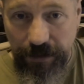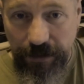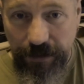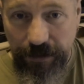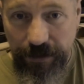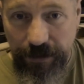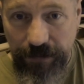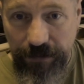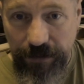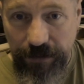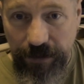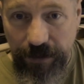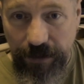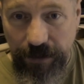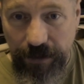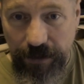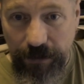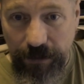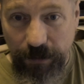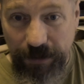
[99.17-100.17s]
gives you
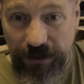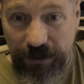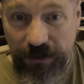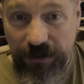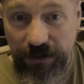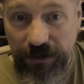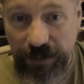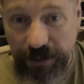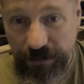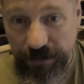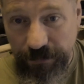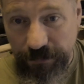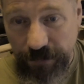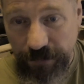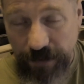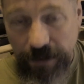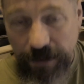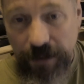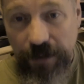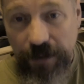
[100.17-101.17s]
quite stiff
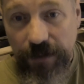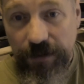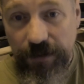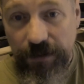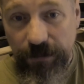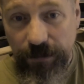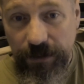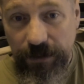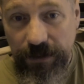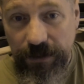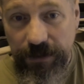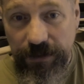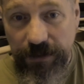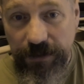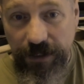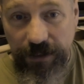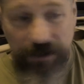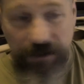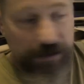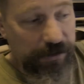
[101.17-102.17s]
to
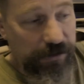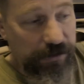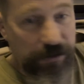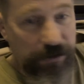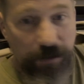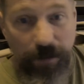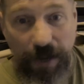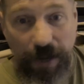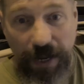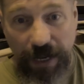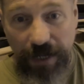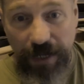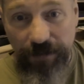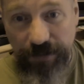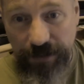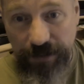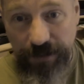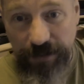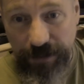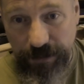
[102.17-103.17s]
resist some heavy
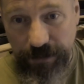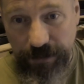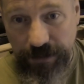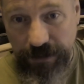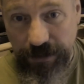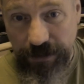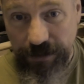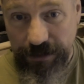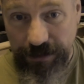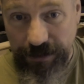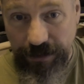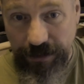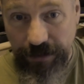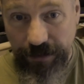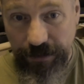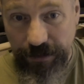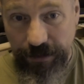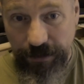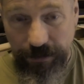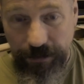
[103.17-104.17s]
duty
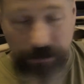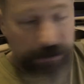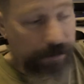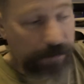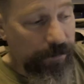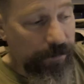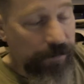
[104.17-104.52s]
slide use.